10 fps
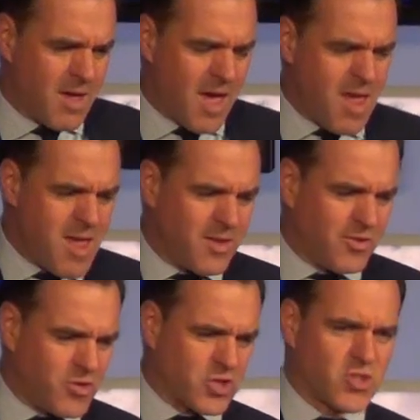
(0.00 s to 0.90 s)
A,
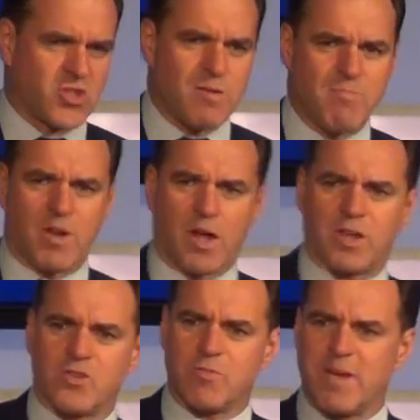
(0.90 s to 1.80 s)
it just seemed like
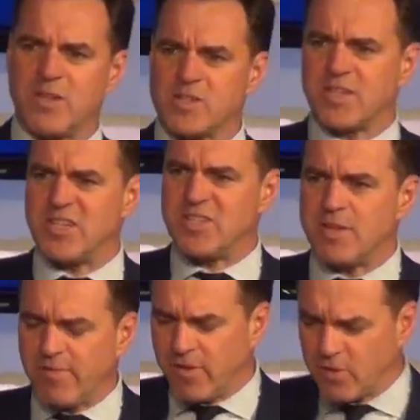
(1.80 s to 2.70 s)
a tremendously
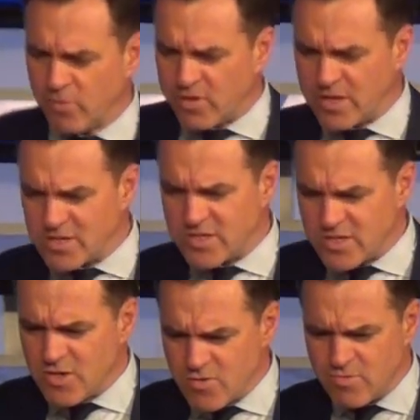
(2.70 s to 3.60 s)
difficult thing to
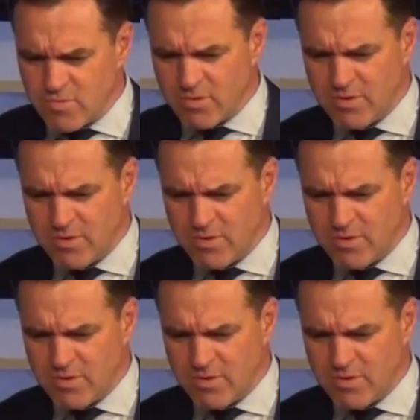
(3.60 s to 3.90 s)
do.